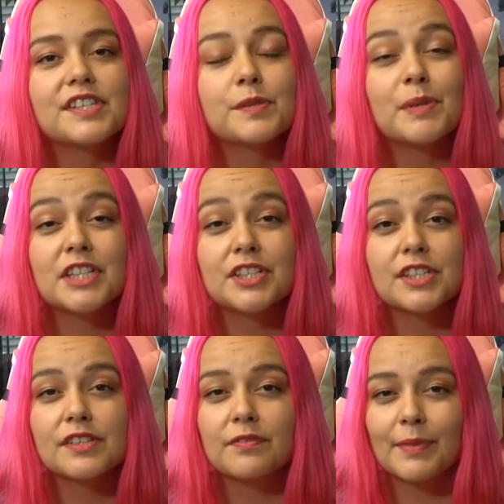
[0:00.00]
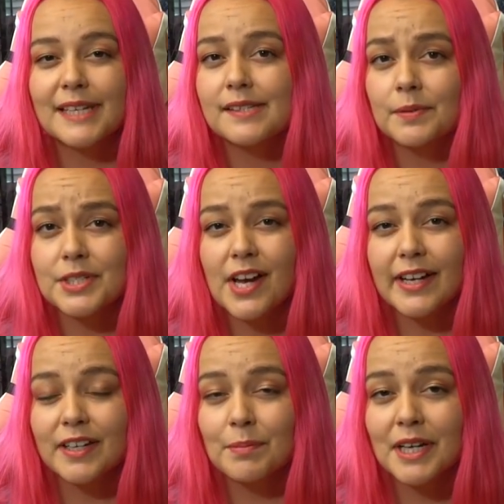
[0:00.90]
species of mice that we're
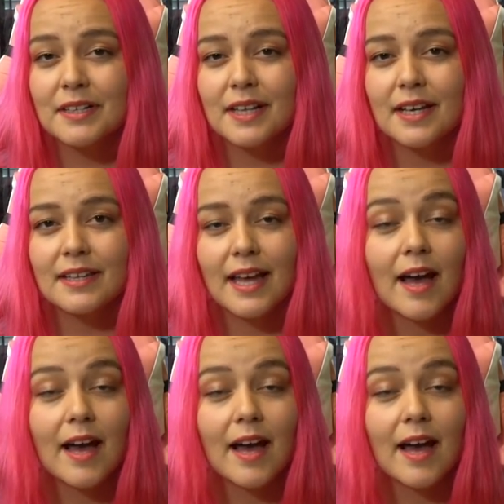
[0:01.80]
talking about, uh,